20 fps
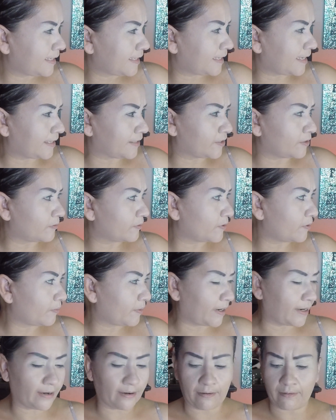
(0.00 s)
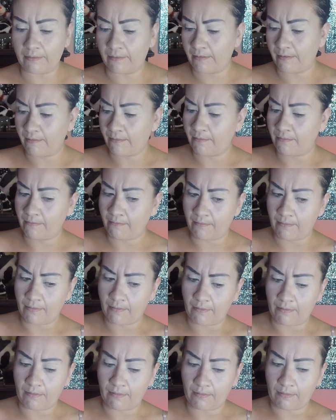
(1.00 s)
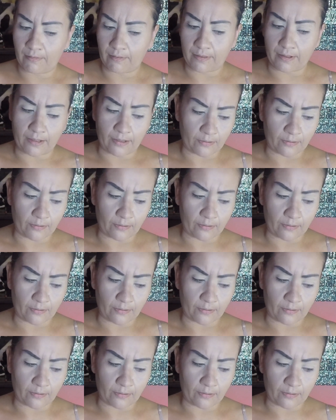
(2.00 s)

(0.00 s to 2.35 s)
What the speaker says: I don't know where the